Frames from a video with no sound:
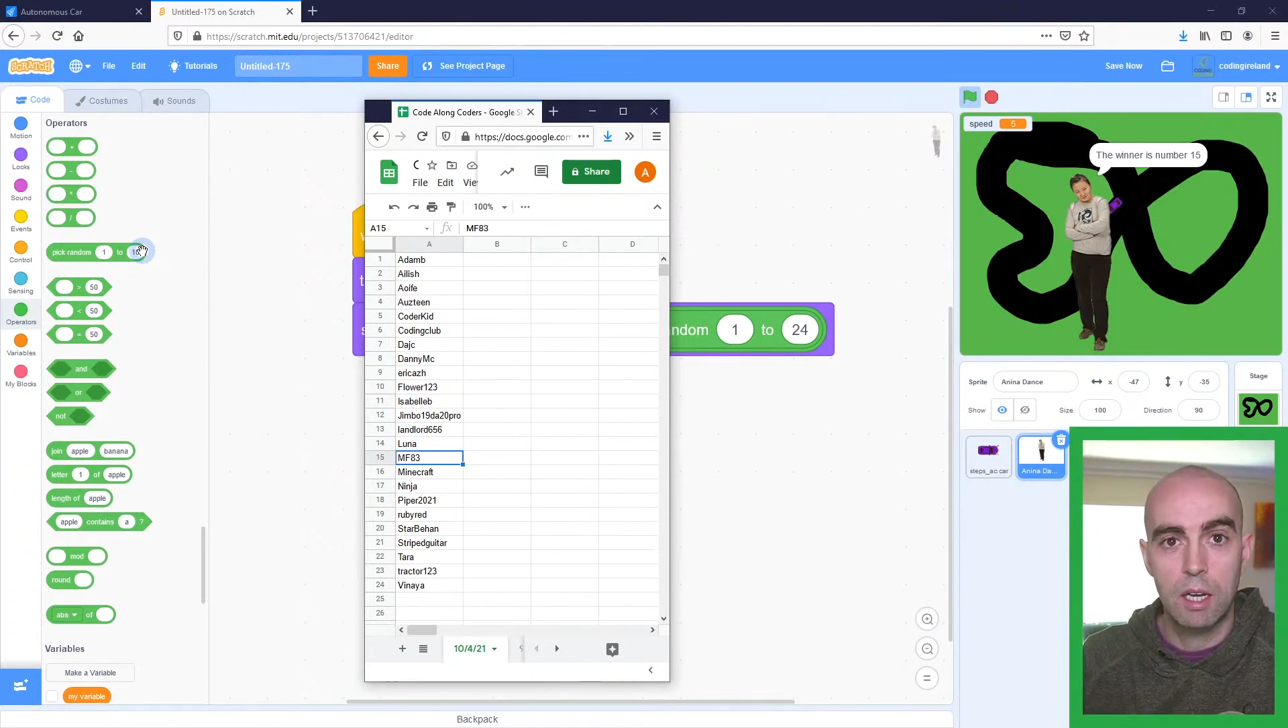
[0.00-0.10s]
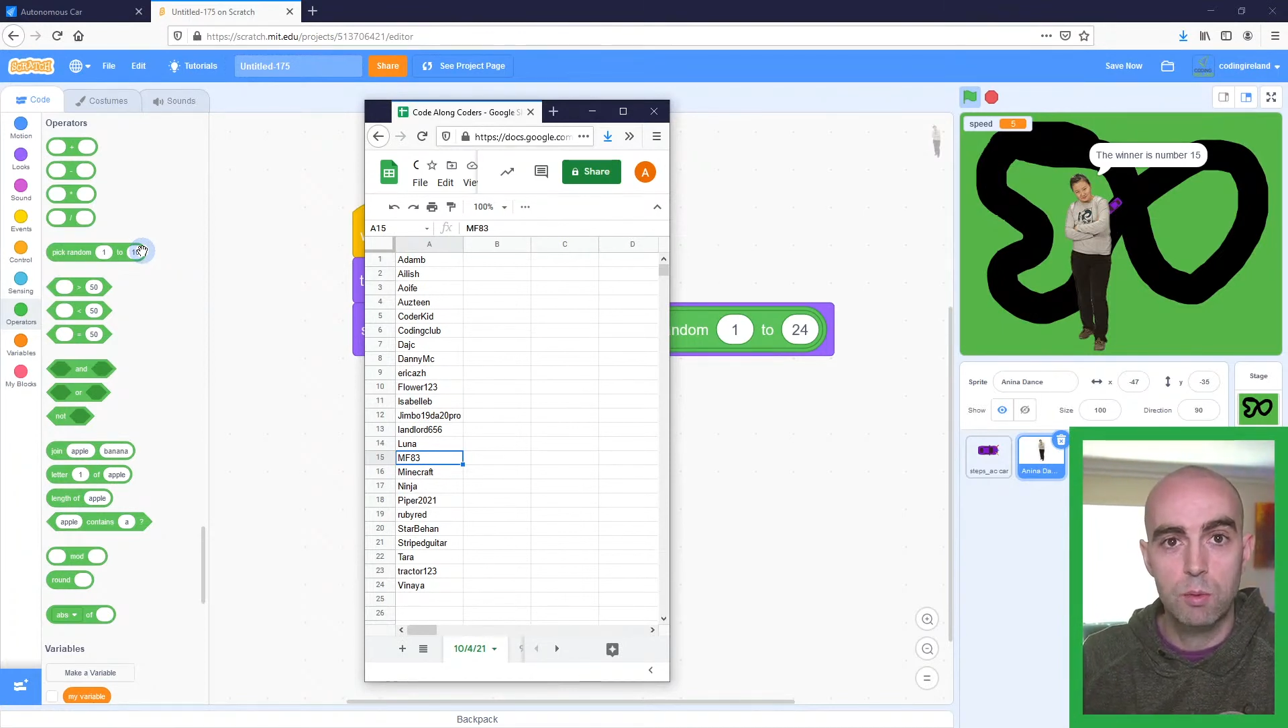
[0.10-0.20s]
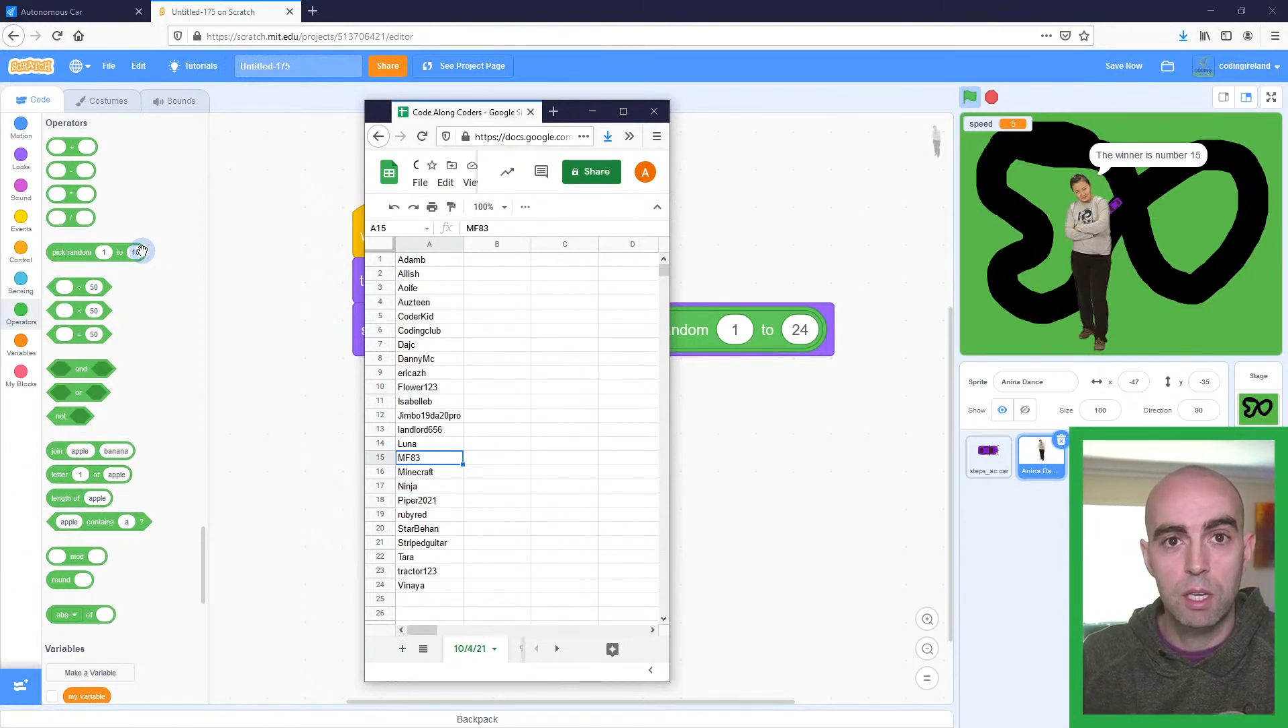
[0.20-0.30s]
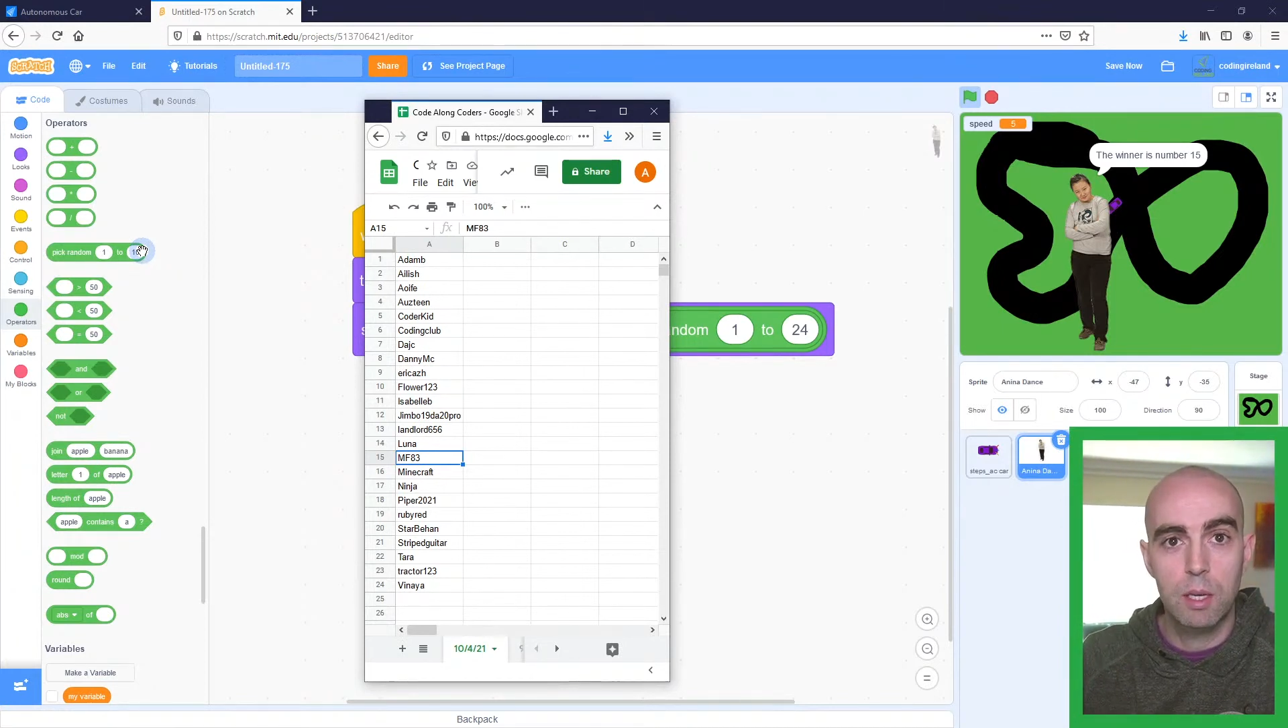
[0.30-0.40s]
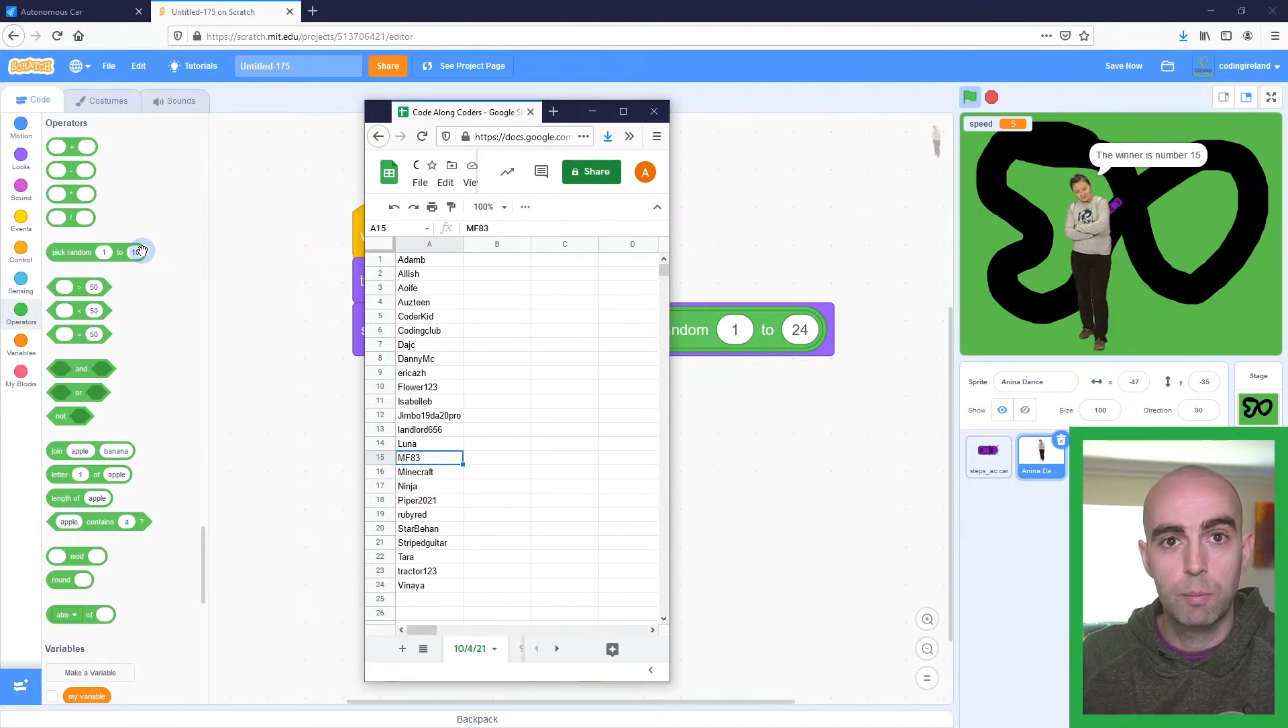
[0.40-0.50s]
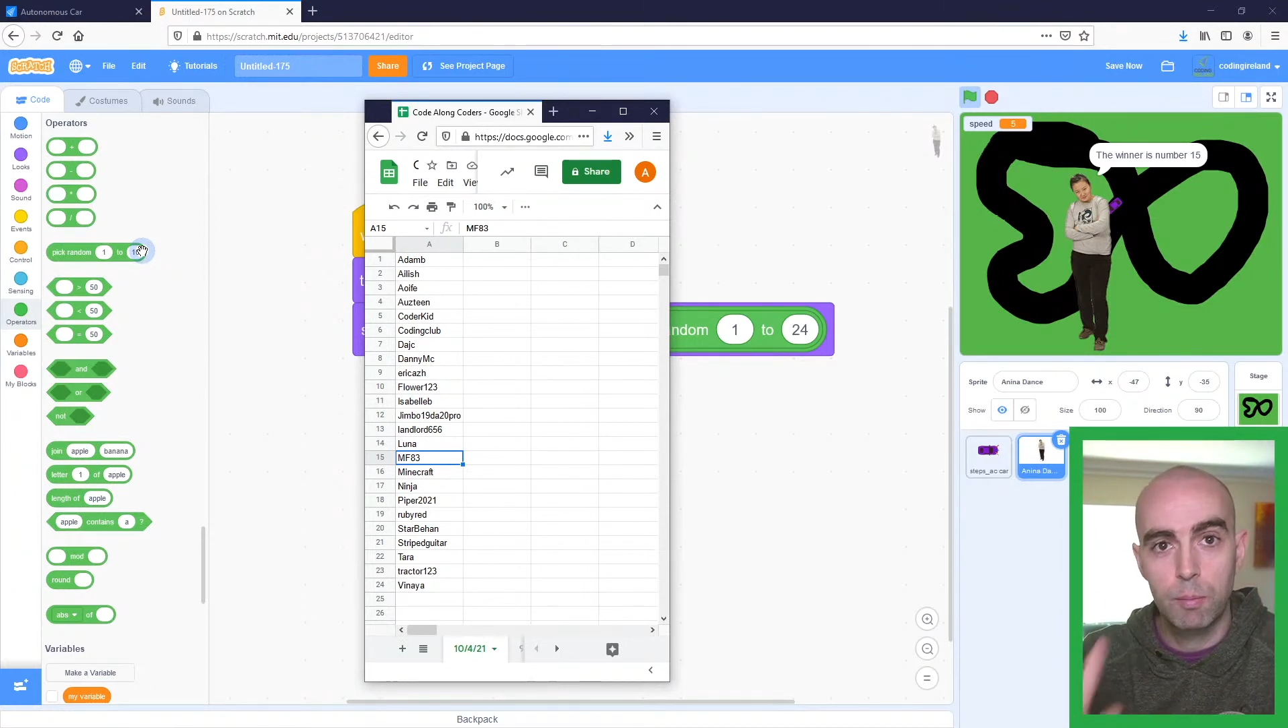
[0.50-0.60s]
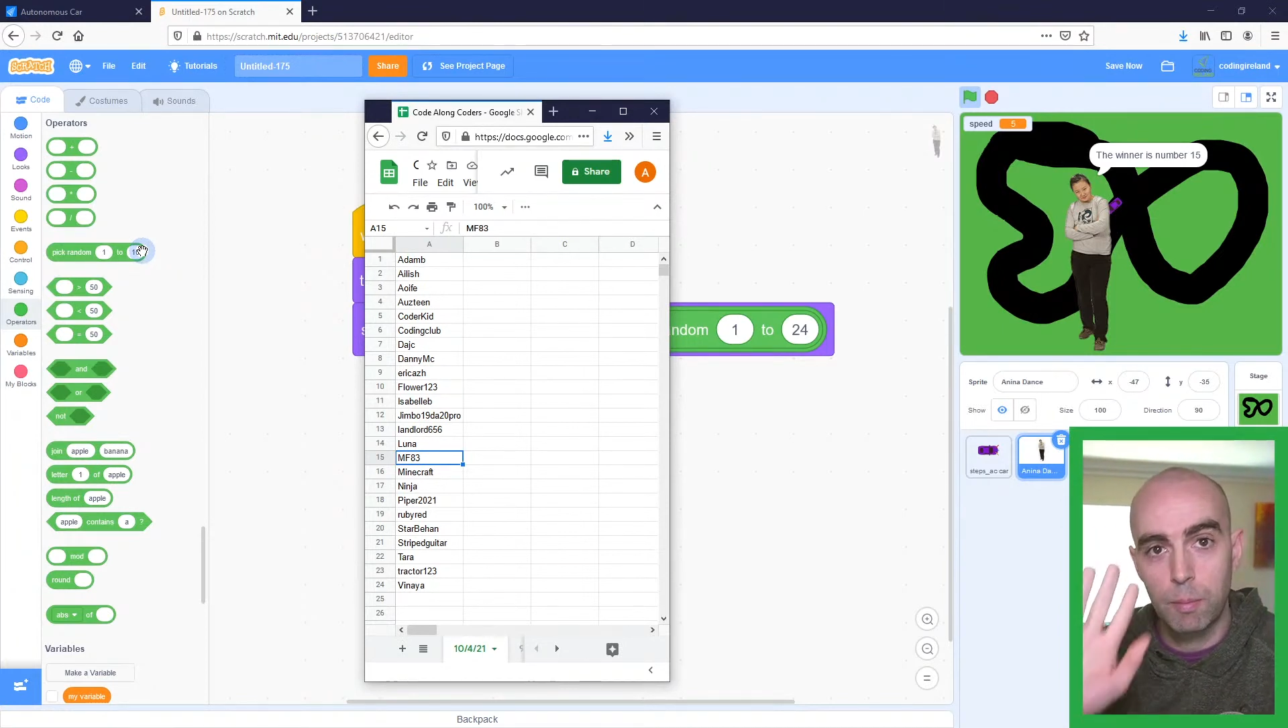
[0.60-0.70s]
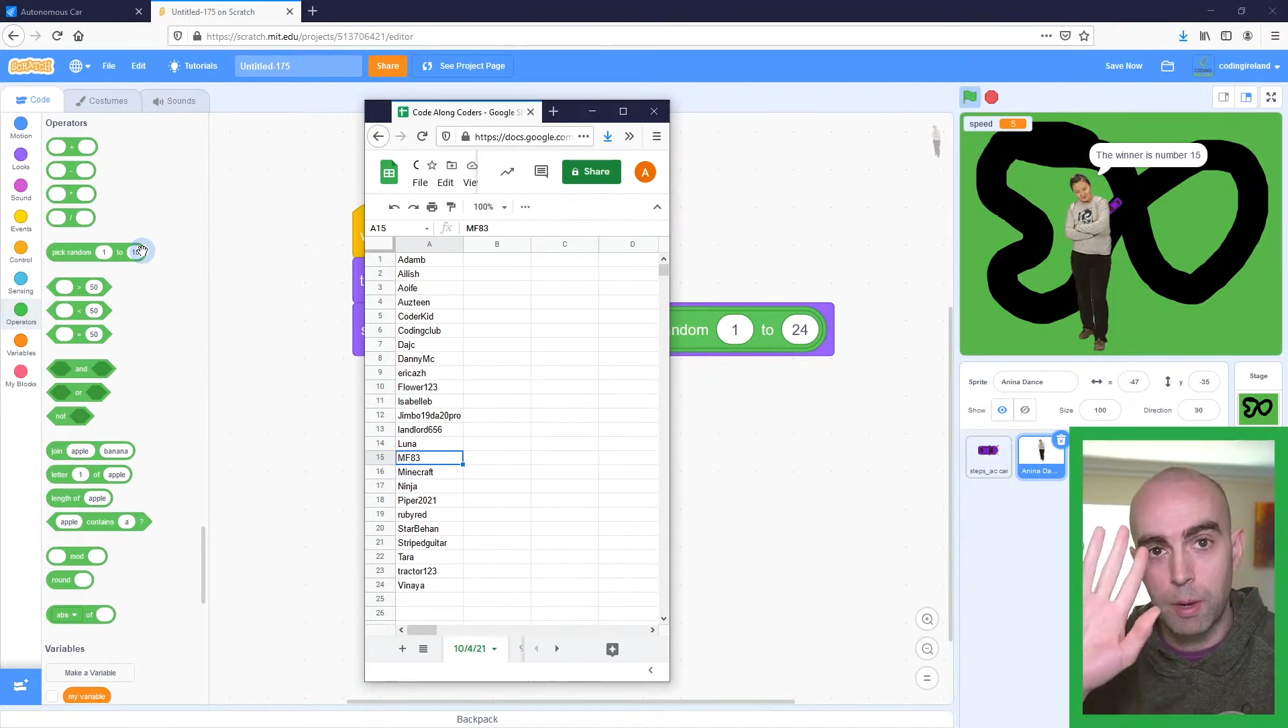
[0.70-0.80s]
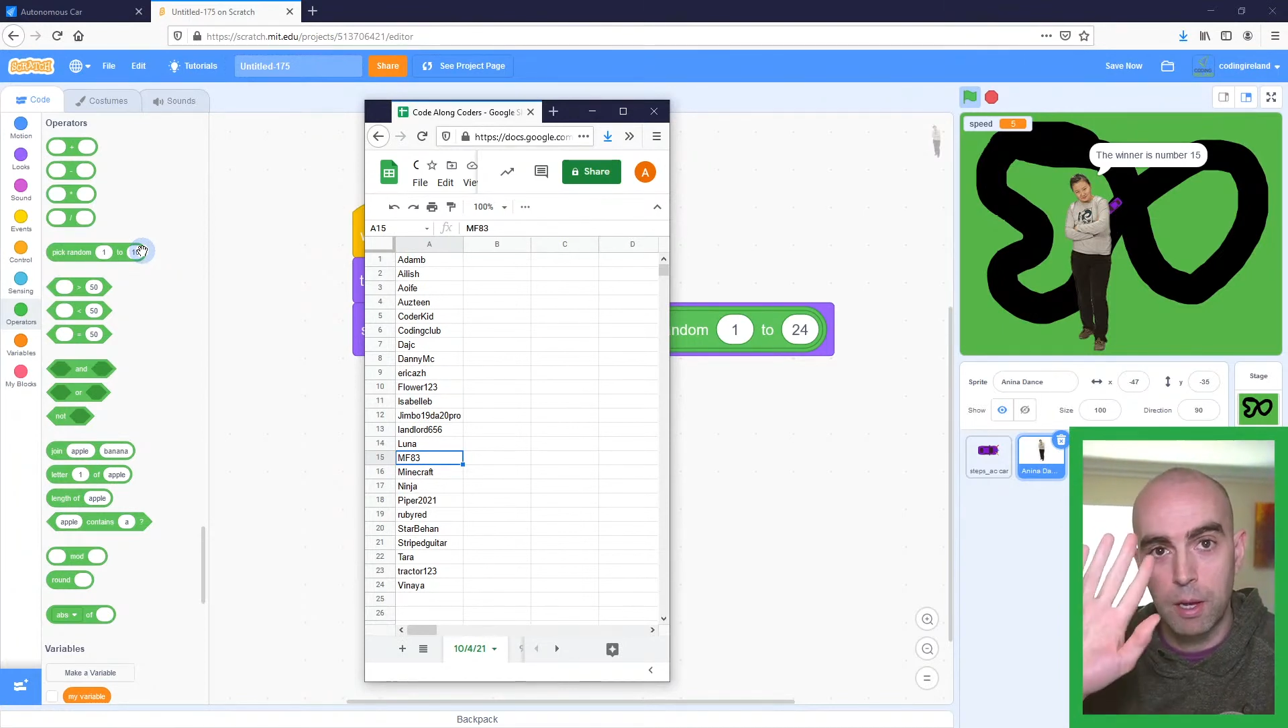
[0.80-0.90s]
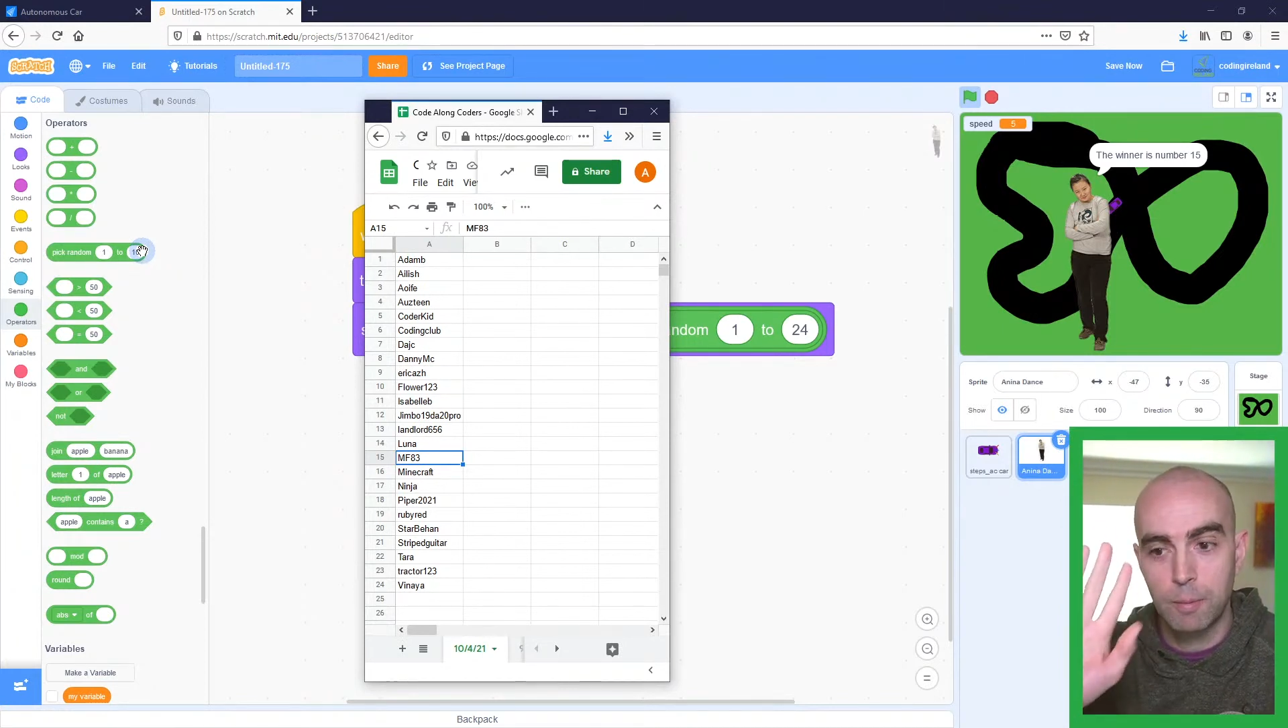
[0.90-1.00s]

week. Bye.